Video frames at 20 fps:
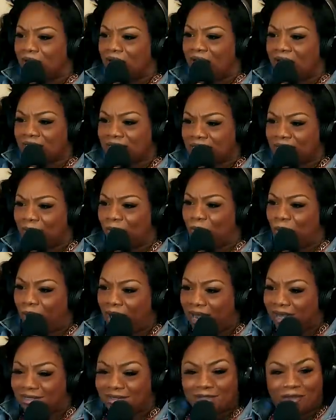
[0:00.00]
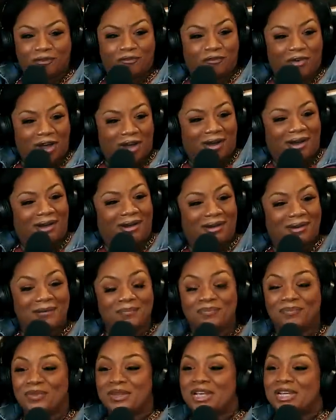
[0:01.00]
I said, "What the fuck?"
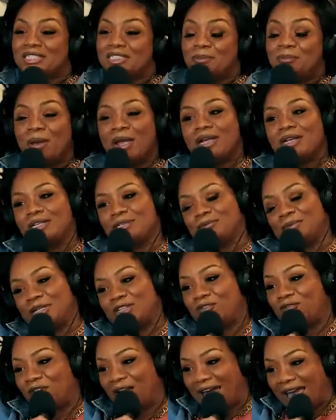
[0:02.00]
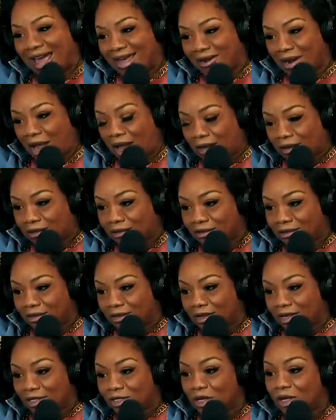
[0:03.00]
She paid this bitch five dollars.
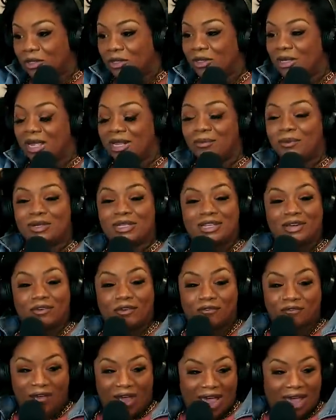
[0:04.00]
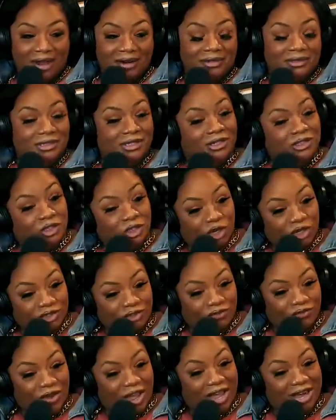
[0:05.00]
And the lady would give a five, charge
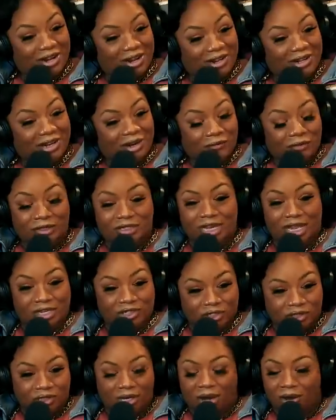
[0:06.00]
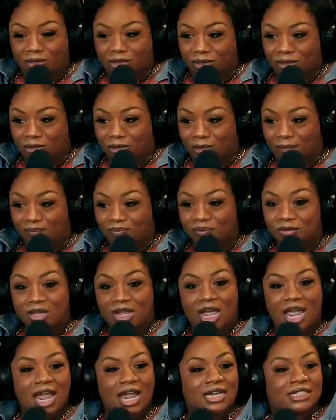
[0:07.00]
a five dollar every time she talked to him,
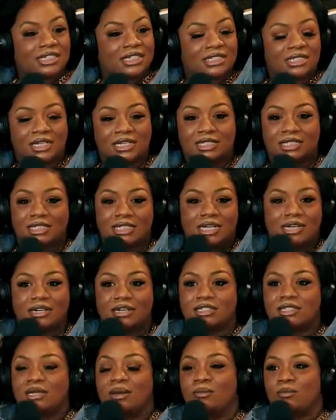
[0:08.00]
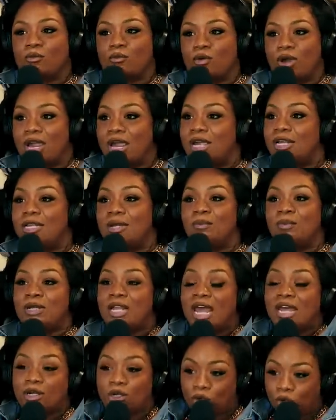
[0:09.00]
and just done send her something. And then when
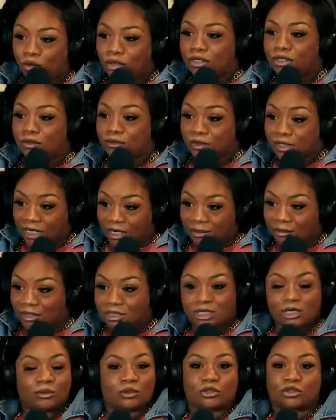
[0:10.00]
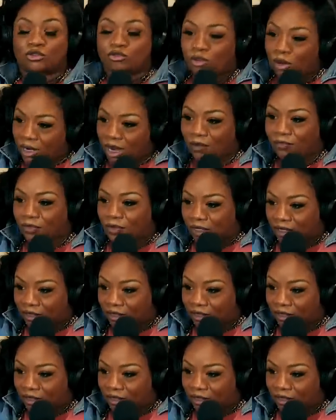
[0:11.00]
I googled this image, it was straight off the